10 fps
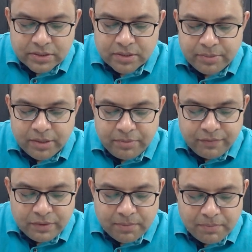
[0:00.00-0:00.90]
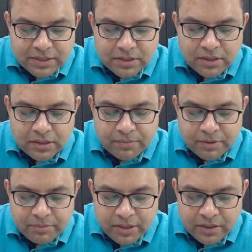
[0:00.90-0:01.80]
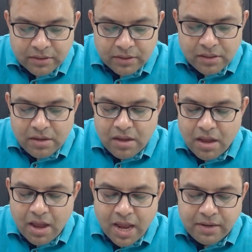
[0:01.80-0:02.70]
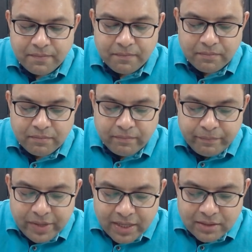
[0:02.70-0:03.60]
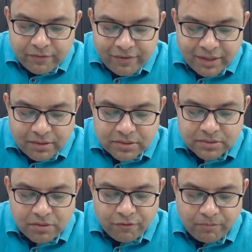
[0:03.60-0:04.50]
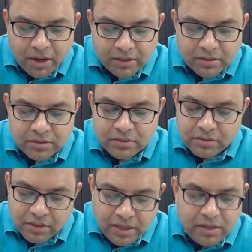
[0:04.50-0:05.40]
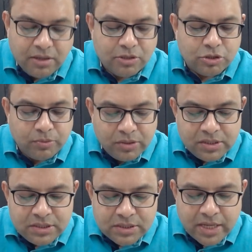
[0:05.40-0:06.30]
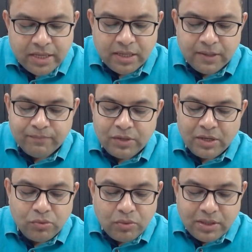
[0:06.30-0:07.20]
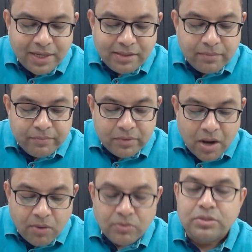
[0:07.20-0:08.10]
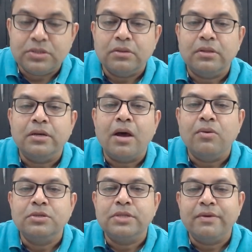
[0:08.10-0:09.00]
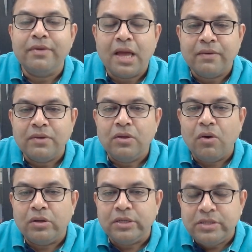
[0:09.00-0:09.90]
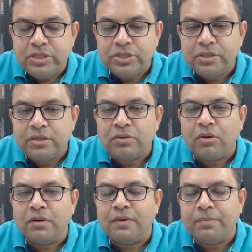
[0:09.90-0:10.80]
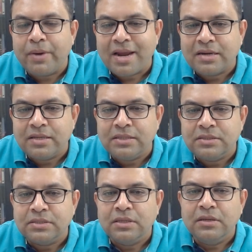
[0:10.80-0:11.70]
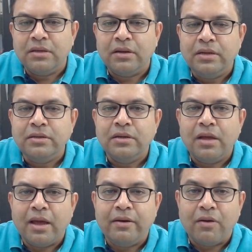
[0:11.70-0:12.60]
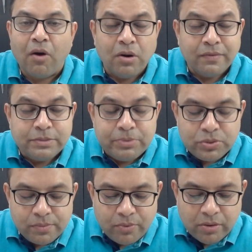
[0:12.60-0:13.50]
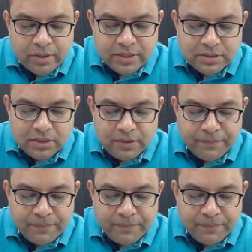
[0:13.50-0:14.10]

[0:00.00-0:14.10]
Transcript: discriminate between the pleasant and the permanent, and break the fetters of Mara. Right? So Buddha is saying that don't let the doubts, the doubts that we have on the teacher, on our practice, right? and on our spiritual progress,